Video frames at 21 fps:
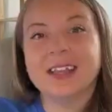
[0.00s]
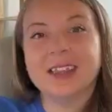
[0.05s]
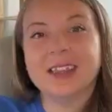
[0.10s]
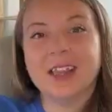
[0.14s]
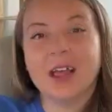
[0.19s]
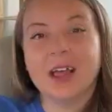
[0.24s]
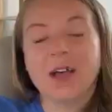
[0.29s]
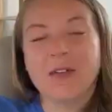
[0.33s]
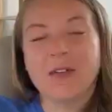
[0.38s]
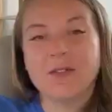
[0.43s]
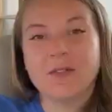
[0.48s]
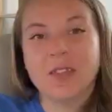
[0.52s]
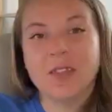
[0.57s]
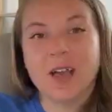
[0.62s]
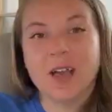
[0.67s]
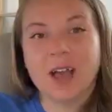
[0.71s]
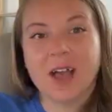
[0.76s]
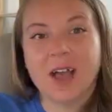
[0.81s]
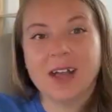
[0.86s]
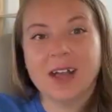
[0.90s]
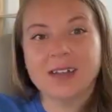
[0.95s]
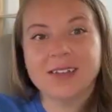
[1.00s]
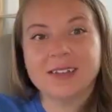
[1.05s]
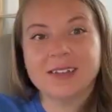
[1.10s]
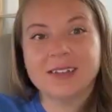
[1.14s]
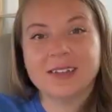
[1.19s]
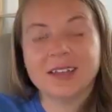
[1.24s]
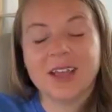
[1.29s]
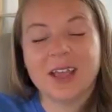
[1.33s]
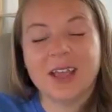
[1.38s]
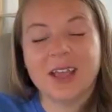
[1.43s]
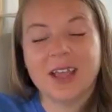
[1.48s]
love that.
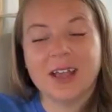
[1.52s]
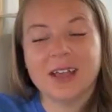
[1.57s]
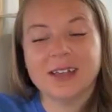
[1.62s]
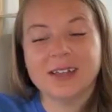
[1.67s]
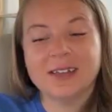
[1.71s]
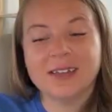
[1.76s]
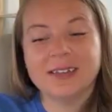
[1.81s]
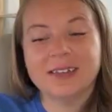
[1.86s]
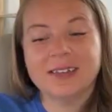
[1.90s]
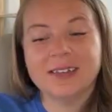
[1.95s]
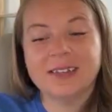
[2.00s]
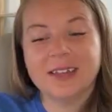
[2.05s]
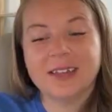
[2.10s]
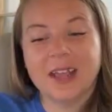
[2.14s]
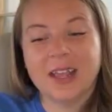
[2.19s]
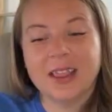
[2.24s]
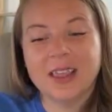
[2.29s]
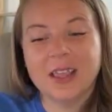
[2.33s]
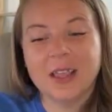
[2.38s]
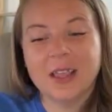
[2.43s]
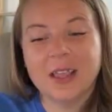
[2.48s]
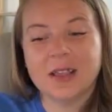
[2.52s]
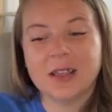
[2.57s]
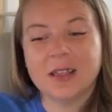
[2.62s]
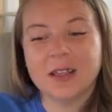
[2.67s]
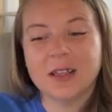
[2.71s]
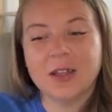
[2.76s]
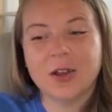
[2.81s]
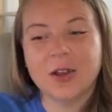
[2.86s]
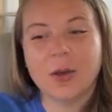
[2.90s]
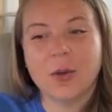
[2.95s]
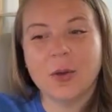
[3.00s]
And I think,
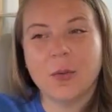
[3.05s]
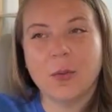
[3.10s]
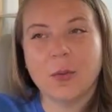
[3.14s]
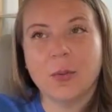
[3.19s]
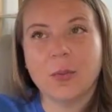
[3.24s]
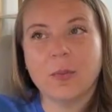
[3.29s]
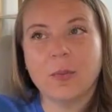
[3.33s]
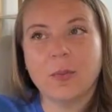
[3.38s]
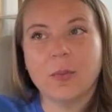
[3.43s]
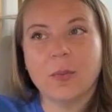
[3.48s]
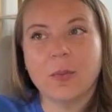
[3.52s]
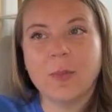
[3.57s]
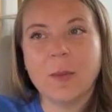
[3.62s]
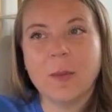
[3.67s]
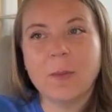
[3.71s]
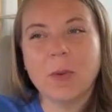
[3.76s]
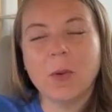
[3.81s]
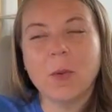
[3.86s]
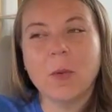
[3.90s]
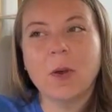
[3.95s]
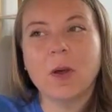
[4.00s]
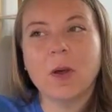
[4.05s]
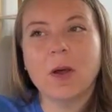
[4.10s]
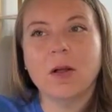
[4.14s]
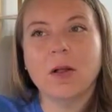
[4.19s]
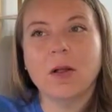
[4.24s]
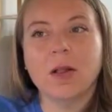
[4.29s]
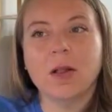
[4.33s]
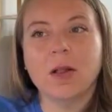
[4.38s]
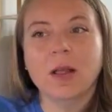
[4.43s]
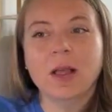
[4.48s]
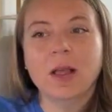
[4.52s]
people
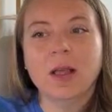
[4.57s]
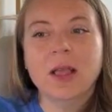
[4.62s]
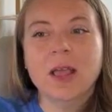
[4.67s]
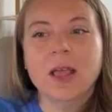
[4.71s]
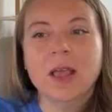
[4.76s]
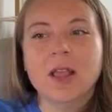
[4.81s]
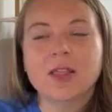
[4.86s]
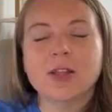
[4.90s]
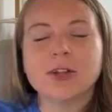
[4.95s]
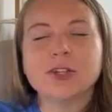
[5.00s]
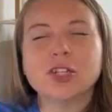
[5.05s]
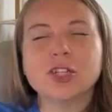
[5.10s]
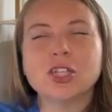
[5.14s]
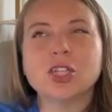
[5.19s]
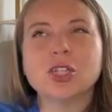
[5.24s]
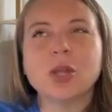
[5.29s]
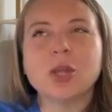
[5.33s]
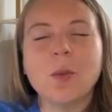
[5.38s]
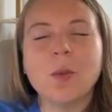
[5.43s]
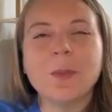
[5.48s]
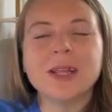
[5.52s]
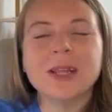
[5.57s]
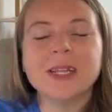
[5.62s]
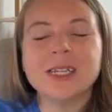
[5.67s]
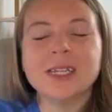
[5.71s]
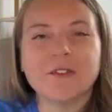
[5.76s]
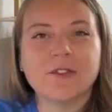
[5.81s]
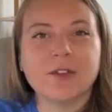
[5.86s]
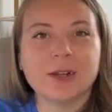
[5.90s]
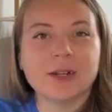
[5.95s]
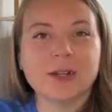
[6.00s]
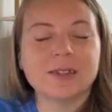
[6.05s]
will, there's so many
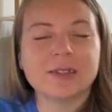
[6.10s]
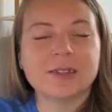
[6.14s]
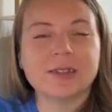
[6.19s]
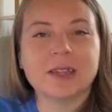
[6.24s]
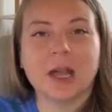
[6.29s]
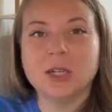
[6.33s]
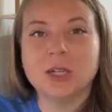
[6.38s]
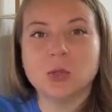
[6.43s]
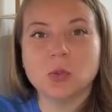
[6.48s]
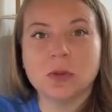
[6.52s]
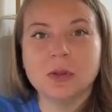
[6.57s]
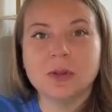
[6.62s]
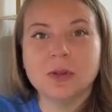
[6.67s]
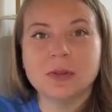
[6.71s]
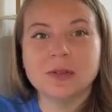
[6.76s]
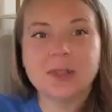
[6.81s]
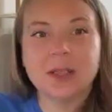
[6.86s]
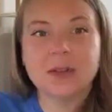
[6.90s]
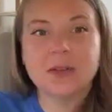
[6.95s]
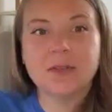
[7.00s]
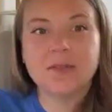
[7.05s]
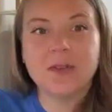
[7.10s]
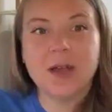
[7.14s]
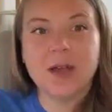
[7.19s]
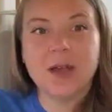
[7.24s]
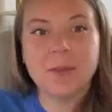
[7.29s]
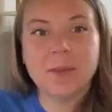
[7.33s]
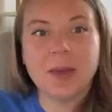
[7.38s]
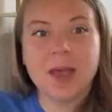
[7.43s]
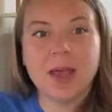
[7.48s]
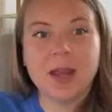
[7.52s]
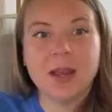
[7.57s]
different schedules in
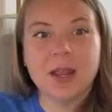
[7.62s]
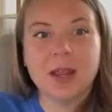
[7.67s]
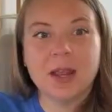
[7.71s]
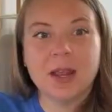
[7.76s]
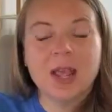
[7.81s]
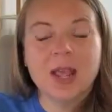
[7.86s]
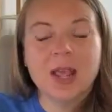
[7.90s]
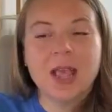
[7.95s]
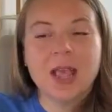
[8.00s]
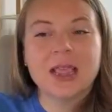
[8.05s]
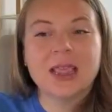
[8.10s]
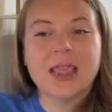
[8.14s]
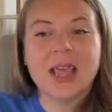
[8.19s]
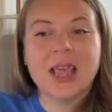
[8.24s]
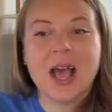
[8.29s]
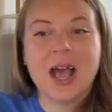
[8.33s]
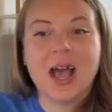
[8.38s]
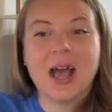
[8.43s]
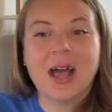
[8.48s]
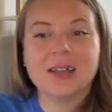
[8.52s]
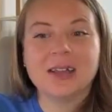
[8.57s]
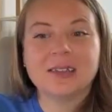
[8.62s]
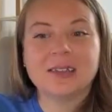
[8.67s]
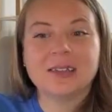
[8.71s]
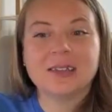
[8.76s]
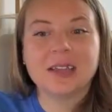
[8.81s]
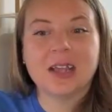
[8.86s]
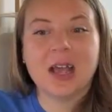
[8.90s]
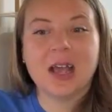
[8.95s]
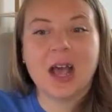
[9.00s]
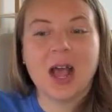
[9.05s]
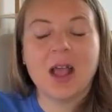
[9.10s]
vet med that
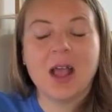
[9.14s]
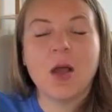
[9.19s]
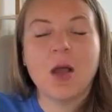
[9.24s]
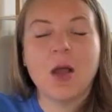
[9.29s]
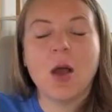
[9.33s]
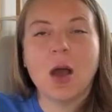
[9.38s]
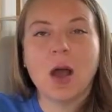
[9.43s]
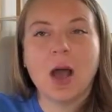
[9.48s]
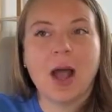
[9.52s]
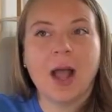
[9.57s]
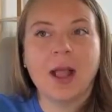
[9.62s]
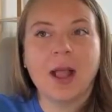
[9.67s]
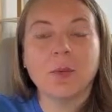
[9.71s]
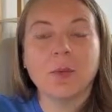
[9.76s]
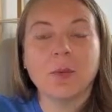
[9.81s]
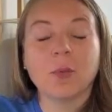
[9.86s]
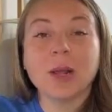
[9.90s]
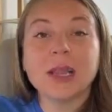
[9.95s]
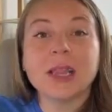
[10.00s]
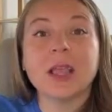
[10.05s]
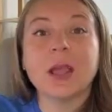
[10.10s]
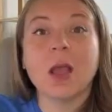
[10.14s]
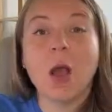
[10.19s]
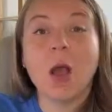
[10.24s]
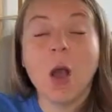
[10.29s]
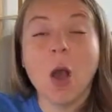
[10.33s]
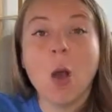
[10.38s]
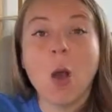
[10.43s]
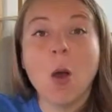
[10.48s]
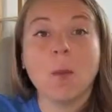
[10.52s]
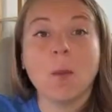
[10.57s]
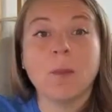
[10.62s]
I really
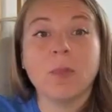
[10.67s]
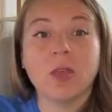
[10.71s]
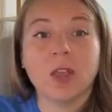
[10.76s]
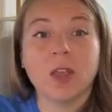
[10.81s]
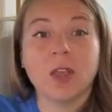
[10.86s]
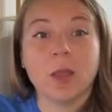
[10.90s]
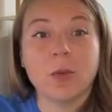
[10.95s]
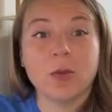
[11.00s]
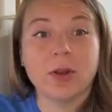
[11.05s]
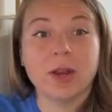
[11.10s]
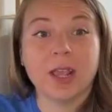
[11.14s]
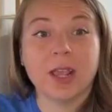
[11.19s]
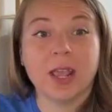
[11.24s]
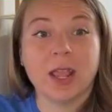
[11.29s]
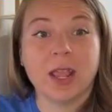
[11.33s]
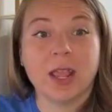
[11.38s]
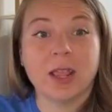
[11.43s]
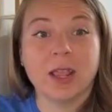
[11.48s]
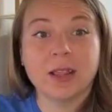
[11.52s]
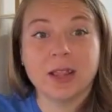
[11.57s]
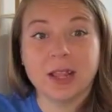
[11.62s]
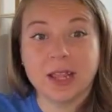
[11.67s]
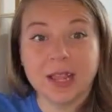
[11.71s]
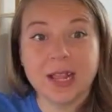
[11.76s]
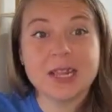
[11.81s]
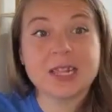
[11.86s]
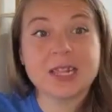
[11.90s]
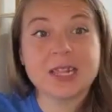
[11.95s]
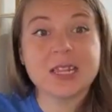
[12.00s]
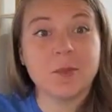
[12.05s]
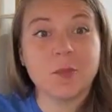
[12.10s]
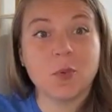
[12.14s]
hope the community
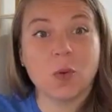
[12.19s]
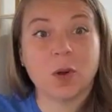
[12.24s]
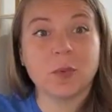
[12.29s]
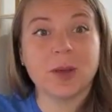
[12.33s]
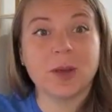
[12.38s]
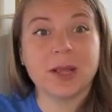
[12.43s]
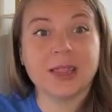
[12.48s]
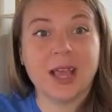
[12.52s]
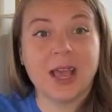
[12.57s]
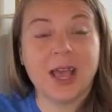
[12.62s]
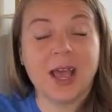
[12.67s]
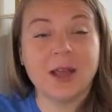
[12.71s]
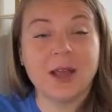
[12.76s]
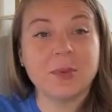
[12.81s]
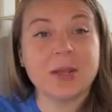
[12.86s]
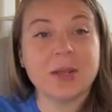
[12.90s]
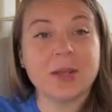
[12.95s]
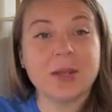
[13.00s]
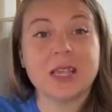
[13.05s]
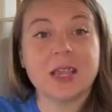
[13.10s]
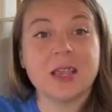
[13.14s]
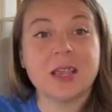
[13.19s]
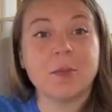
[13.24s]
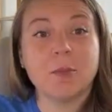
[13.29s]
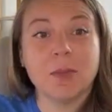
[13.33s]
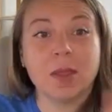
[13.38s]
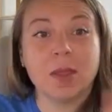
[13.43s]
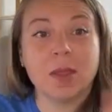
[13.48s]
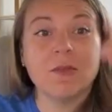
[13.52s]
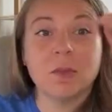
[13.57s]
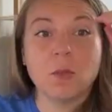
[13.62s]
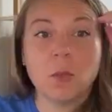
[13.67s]
gets on board with it and we see
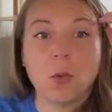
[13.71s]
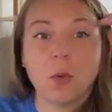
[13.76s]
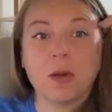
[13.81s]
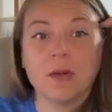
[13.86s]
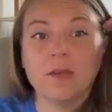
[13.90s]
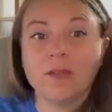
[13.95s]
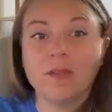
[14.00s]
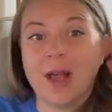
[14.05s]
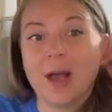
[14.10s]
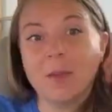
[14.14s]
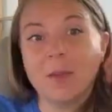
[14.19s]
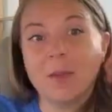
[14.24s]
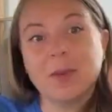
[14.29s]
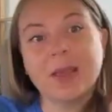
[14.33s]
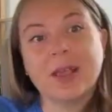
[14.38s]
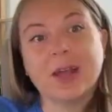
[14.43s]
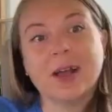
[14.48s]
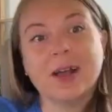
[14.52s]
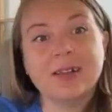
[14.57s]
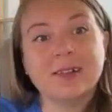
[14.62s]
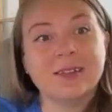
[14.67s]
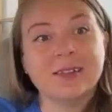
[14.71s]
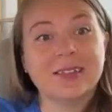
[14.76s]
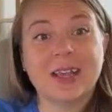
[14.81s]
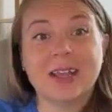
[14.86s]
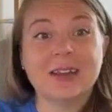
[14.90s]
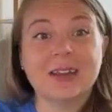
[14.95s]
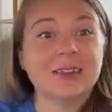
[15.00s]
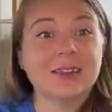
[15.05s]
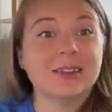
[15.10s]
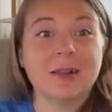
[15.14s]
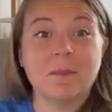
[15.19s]
even more of that because
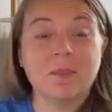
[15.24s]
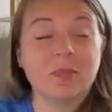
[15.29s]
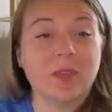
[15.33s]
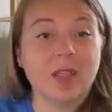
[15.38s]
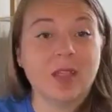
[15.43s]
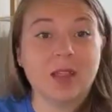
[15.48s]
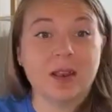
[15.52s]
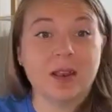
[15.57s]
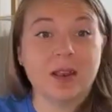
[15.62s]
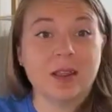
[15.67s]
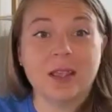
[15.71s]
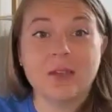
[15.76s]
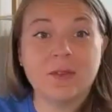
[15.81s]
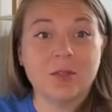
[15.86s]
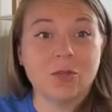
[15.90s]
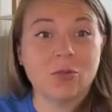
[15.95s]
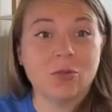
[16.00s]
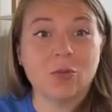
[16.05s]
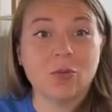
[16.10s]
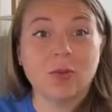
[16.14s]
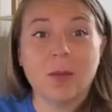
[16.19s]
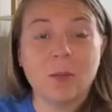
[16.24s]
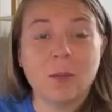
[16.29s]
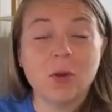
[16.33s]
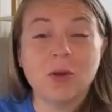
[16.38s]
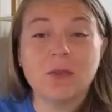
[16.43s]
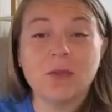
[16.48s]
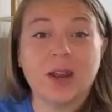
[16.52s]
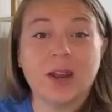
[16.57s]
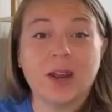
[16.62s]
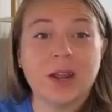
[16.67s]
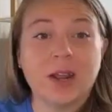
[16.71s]
that is something even through Get
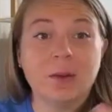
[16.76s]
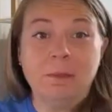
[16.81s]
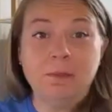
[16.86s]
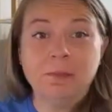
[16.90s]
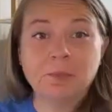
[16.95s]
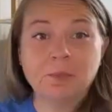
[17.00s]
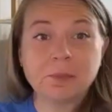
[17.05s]
Motivated